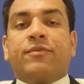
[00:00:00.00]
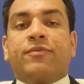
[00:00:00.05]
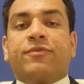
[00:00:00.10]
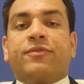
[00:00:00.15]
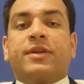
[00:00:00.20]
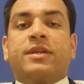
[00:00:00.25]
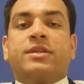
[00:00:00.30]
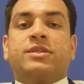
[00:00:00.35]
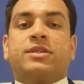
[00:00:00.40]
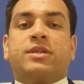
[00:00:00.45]

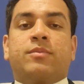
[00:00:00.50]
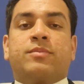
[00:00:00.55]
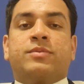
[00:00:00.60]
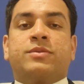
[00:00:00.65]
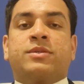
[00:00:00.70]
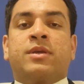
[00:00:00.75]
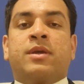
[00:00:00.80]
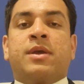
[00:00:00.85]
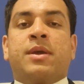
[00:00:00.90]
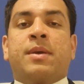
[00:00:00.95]

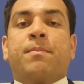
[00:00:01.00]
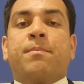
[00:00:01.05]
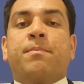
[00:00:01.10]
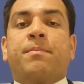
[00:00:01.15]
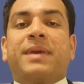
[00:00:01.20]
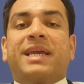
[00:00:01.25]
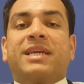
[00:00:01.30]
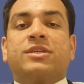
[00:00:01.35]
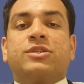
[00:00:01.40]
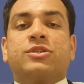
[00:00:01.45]
friendships
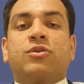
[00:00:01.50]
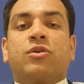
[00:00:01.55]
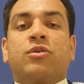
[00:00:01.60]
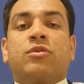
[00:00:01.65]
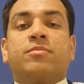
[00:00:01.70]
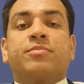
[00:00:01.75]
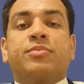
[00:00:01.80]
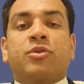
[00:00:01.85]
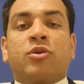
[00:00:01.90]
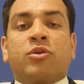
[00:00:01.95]
based
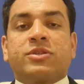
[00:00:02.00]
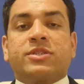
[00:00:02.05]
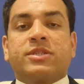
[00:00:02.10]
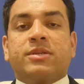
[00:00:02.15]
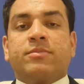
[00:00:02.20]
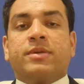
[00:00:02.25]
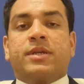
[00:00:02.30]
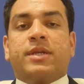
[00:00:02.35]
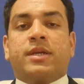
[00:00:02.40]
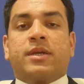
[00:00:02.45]
on
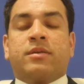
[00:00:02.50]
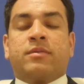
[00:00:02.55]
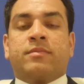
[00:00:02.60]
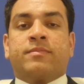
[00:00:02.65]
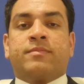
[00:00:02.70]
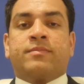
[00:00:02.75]
proximity.